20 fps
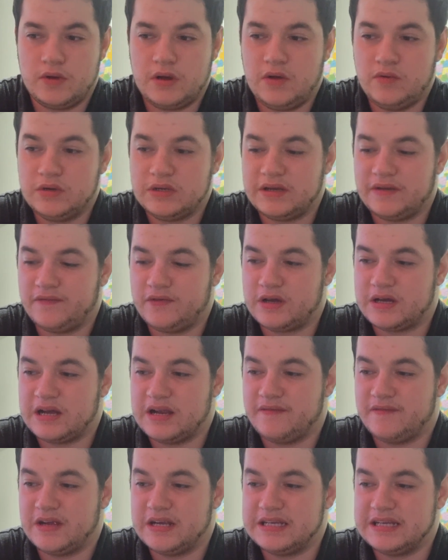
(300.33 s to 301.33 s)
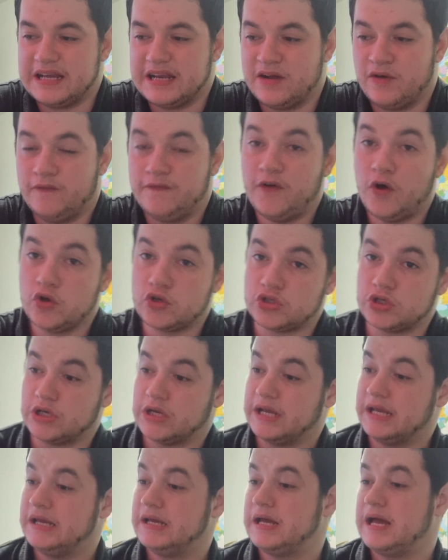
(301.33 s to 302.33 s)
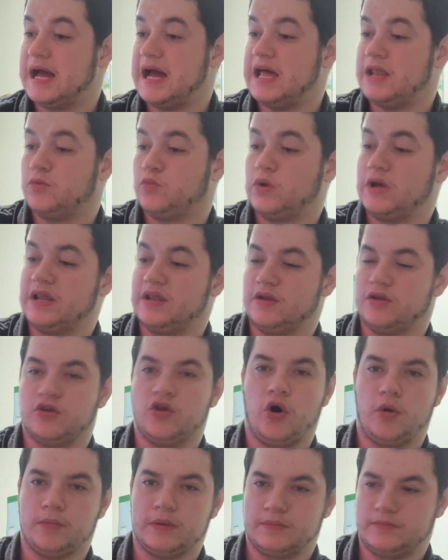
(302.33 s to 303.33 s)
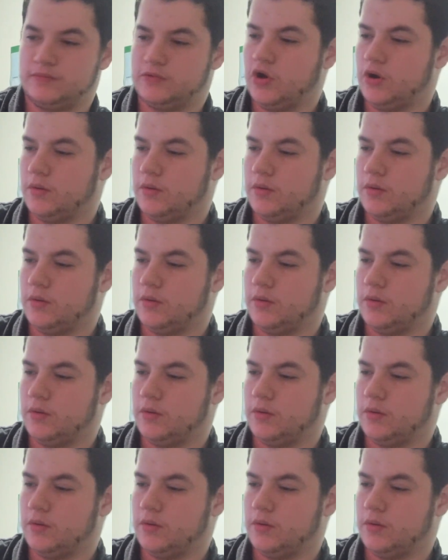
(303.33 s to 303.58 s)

I want to give you a kind of idea. Now, unfortunately, the way that normal